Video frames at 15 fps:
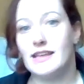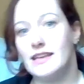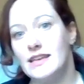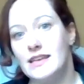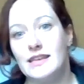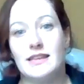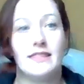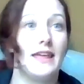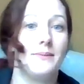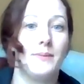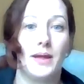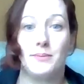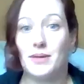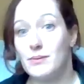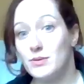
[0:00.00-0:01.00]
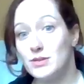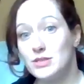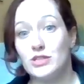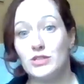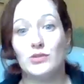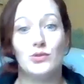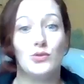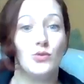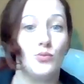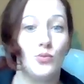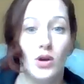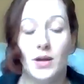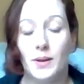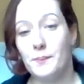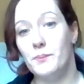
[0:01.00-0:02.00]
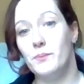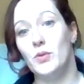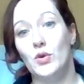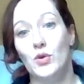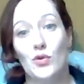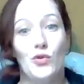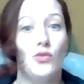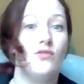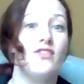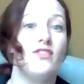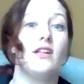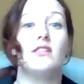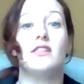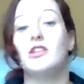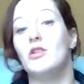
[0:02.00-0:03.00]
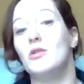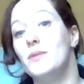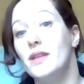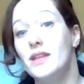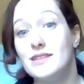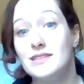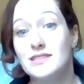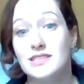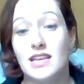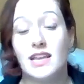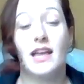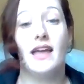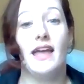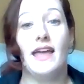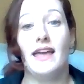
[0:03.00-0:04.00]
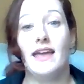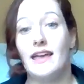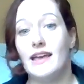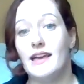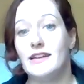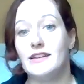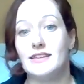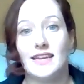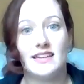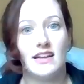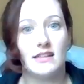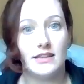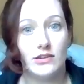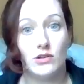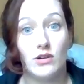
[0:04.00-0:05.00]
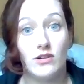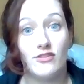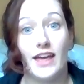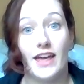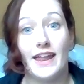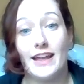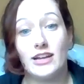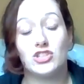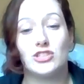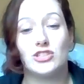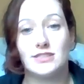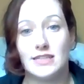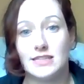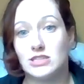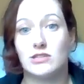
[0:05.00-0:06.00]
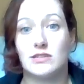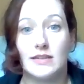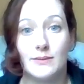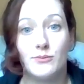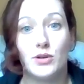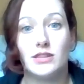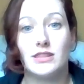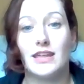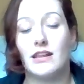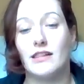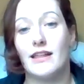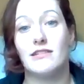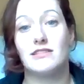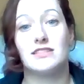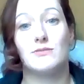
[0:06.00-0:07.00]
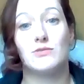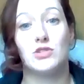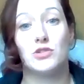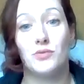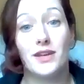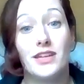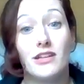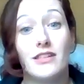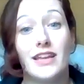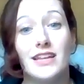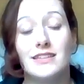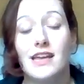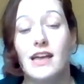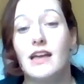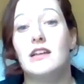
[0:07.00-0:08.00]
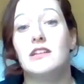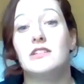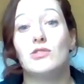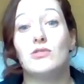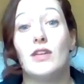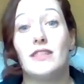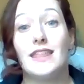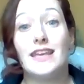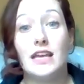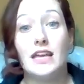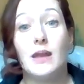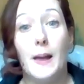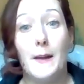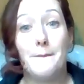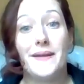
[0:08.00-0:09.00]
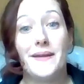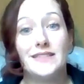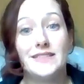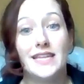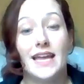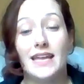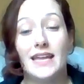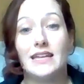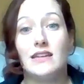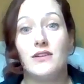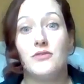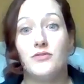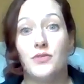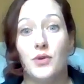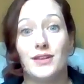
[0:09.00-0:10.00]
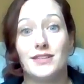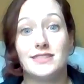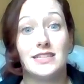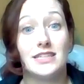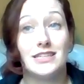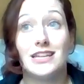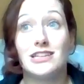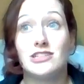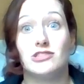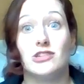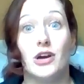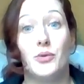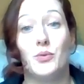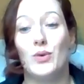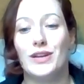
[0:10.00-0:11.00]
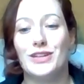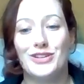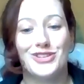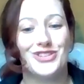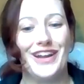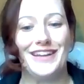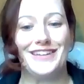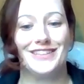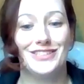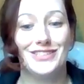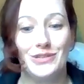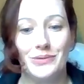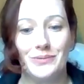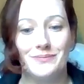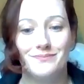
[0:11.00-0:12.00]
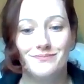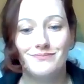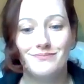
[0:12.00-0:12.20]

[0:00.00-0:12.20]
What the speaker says: they might be able to move a little bit and get a little of that extra sensory input that allows them to regulate so that they can maintain focus and attention on what you're trying to do.